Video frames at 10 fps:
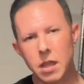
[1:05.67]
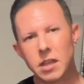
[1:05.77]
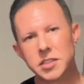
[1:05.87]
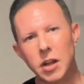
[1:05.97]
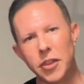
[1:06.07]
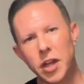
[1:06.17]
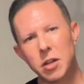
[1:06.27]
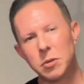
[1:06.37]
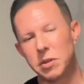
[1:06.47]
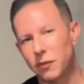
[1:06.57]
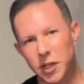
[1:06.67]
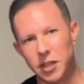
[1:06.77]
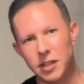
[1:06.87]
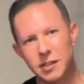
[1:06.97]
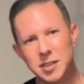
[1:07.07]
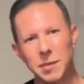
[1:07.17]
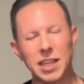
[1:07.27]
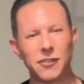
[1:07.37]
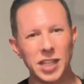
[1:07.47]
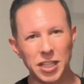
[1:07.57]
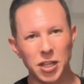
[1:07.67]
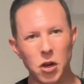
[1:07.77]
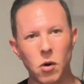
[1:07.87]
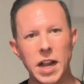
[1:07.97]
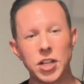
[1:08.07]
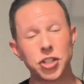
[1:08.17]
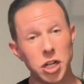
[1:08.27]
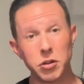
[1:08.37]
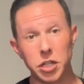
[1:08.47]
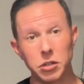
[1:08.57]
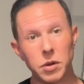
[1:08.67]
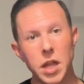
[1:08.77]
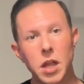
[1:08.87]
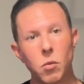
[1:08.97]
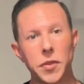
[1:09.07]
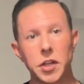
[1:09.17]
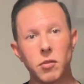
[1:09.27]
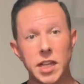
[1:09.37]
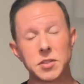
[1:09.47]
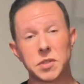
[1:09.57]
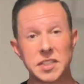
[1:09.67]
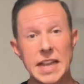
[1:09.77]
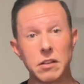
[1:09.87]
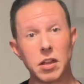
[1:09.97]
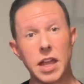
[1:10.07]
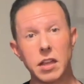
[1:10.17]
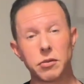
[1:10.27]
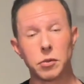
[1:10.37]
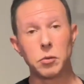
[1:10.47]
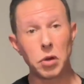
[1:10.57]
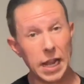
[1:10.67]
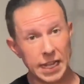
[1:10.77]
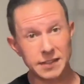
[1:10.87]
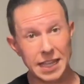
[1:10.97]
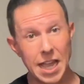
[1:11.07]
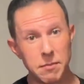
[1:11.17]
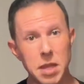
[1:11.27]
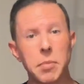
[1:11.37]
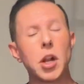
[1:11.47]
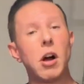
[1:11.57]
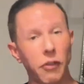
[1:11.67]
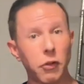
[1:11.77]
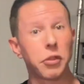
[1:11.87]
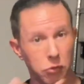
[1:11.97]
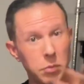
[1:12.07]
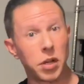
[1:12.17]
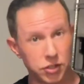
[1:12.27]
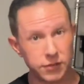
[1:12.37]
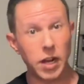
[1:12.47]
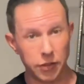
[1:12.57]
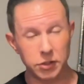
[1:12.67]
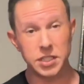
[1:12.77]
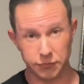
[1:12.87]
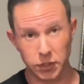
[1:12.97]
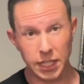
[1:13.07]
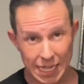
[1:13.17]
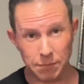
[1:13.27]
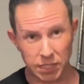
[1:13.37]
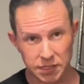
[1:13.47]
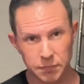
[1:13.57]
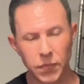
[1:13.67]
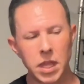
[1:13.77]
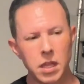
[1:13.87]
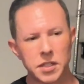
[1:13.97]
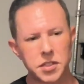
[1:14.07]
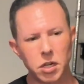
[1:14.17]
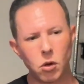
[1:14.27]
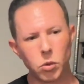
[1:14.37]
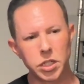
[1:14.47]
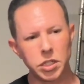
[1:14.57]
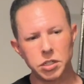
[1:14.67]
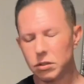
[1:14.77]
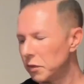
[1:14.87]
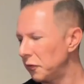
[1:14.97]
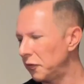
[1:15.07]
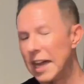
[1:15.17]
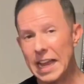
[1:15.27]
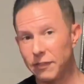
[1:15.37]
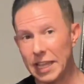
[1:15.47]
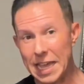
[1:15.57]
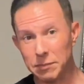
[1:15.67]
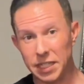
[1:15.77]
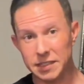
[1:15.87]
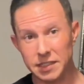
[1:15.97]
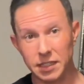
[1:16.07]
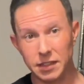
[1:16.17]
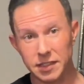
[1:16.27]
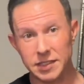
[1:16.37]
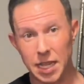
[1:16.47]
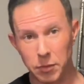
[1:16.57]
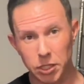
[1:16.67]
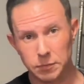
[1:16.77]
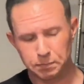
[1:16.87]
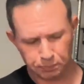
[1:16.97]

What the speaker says: So I thought it would be fun to make a video where I show you what the Grace will sound like through Brian's cabinet, but also through a bunch of other different cabinets. So we're going to do 5 cabinets in this demo.